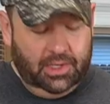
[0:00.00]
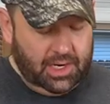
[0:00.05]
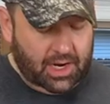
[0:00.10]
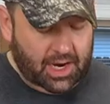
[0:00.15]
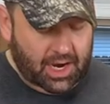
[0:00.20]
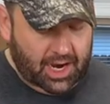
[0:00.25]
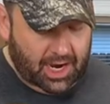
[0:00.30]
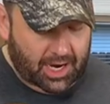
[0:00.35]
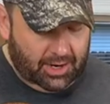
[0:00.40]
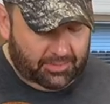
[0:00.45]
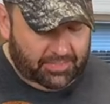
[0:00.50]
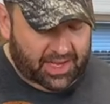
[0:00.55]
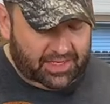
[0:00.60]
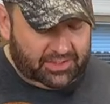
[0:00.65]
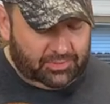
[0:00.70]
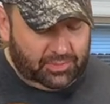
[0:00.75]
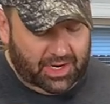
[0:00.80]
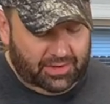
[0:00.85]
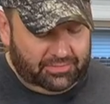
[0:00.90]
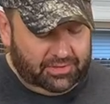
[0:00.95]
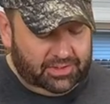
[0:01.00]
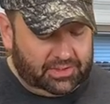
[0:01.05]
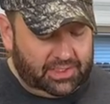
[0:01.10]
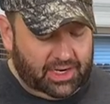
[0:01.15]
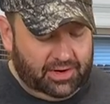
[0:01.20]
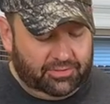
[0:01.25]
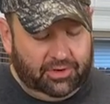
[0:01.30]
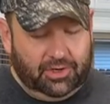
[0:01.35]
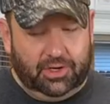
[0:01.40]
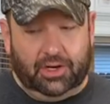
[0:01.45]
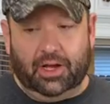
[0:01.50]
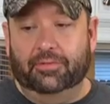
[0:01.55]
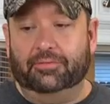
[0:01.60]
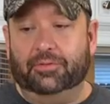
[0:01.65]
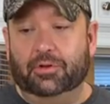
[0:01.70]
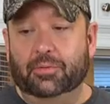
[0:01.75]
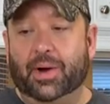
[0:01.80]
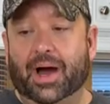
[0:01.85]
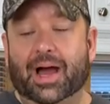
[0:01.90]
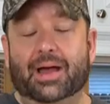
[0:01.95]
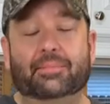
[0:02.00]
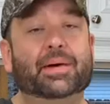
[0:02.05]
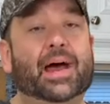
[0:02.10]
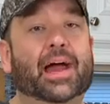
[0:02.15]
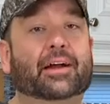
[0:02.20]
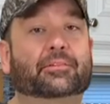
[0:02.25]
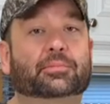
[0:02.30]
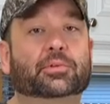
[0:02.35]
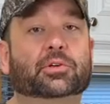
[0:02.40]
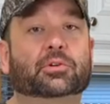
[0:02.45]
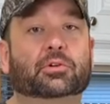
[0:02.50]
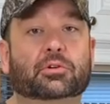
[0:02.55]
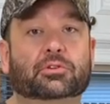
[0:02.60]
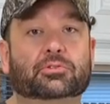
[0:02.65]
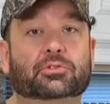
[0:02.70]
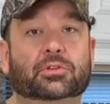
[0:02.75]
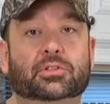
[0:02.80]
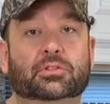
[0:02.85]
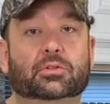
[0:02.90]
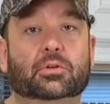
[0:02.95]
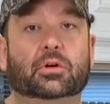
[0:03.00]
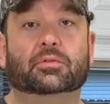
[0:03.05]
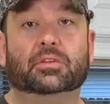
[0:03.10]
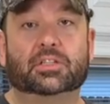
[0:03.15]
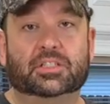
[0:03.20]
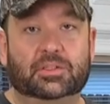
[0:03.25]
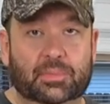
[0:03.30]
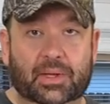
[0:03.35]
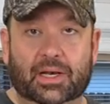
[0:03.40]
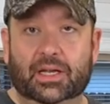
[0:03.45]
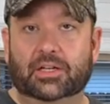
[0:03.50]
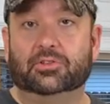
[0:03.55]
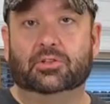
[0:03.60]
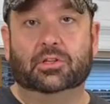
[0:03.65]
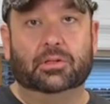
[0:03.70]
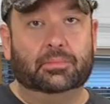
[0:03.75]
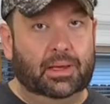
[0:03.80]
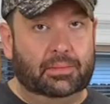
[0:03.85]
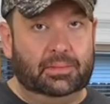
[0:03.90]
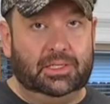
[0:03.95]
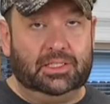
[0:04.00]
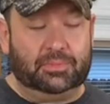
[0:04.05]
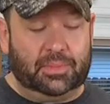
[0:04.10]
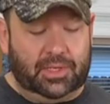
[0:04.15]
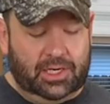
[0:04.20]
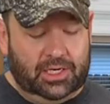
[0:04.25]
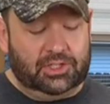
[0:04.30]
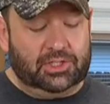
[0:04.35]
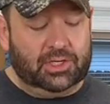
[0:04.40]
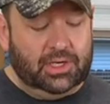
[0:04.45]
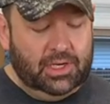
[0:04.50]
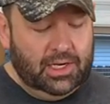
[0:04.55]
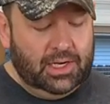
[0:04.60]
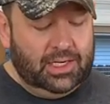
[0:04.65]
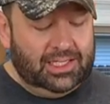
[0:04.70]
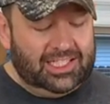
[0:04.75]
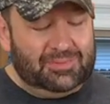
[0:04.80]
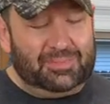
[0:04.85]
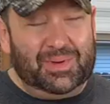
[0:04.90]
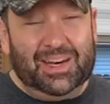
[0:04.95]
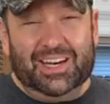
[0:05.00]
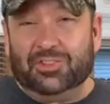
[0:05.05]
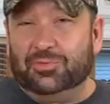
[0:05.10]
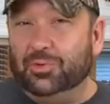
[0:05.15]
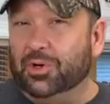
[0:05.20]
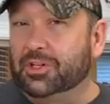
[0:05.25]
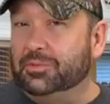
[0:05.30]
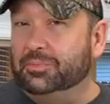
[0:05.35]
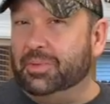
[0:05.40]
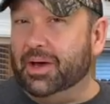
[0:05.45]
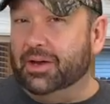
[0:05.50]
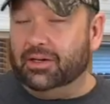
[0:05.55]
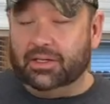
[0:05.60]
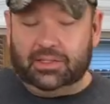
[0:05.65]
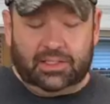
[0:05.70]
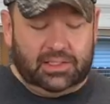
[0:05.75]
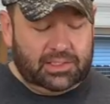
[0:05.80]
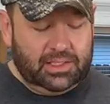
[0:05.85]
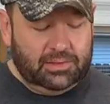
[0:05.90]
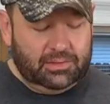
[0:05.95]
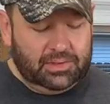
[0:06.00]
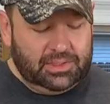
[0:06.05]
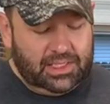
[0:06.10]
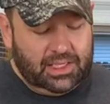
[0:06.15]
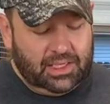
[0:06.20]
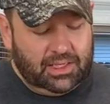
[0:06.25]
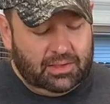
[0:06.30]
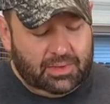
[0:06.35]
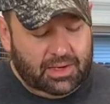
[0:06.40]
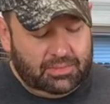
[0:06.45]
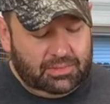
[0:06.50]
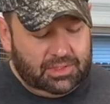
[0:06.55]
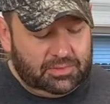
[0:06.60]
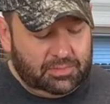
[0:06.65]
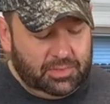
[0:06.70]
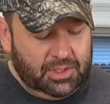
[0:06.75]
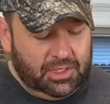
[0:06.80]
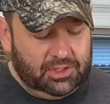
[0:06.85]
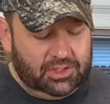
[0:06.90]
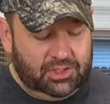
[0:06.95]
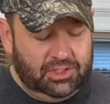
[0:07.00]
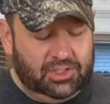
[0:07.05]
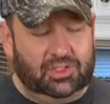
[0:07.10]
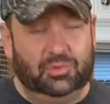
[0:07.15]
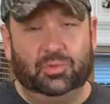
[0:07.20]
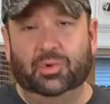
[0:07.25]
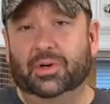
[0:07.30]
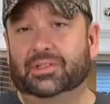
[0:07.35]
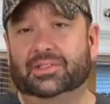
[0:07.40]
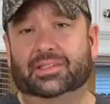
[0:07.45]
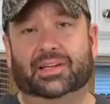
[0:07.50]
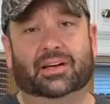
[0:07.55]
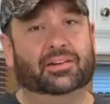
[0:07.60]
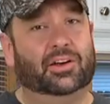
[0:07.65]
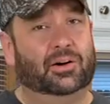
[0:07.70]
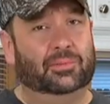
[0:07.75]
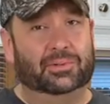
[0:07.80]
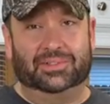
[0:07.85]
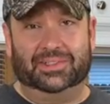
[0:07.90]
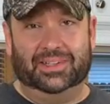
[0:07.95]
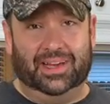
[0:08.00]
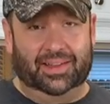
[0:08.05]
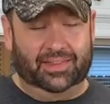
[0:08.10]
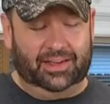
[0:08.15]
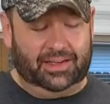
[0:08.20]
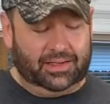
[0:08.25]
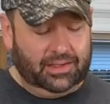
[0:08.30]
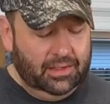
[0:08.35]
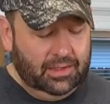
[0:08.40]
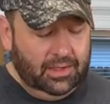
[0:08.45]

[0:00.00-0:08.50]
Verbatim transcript: Um, that's what I've discovered. If you buy a bag from the grocery store of the spinach or the baby spinach, spinach works better on this, I would say, than the baby spinach. It just wilts down to almost nothing.